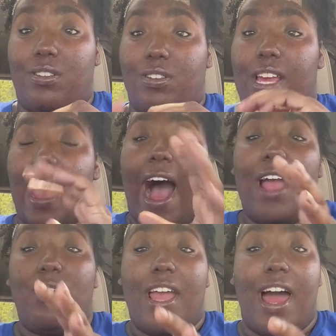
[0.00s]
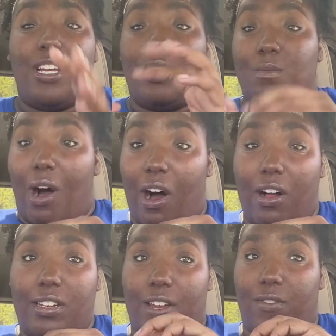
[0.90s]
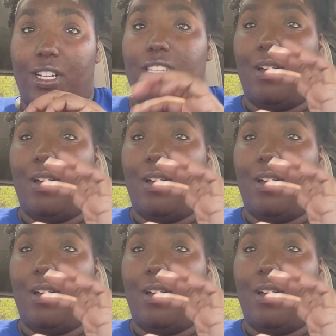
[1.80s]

So say I only had a small difference.